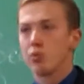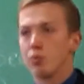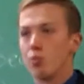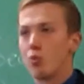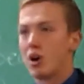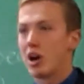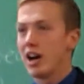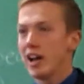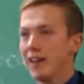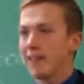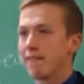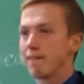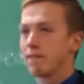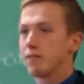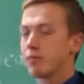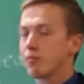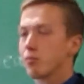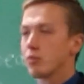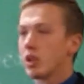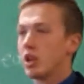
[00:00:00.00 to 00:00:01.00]
Why?
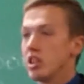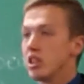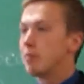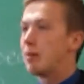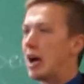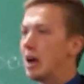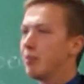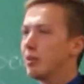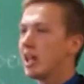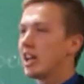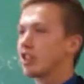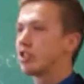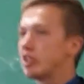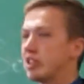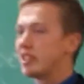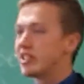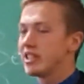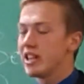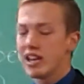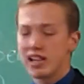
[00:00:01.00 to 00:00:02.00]
The Bible
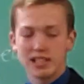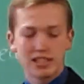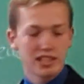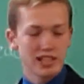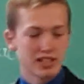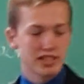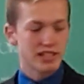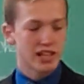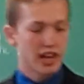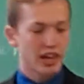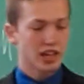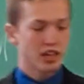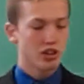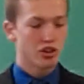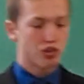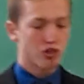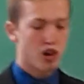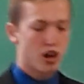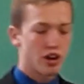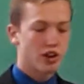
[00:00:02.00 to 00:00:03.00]
actually says in
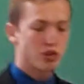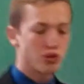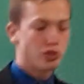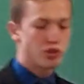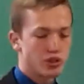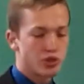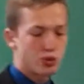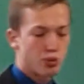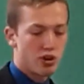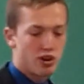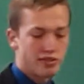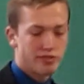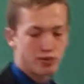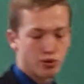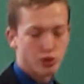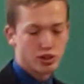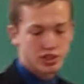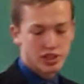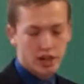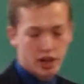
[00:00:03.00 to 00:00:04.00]
2 Chronicles
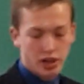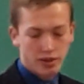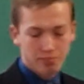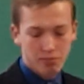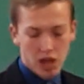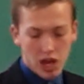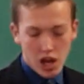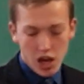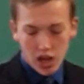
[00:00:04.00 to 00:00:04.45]
12:14,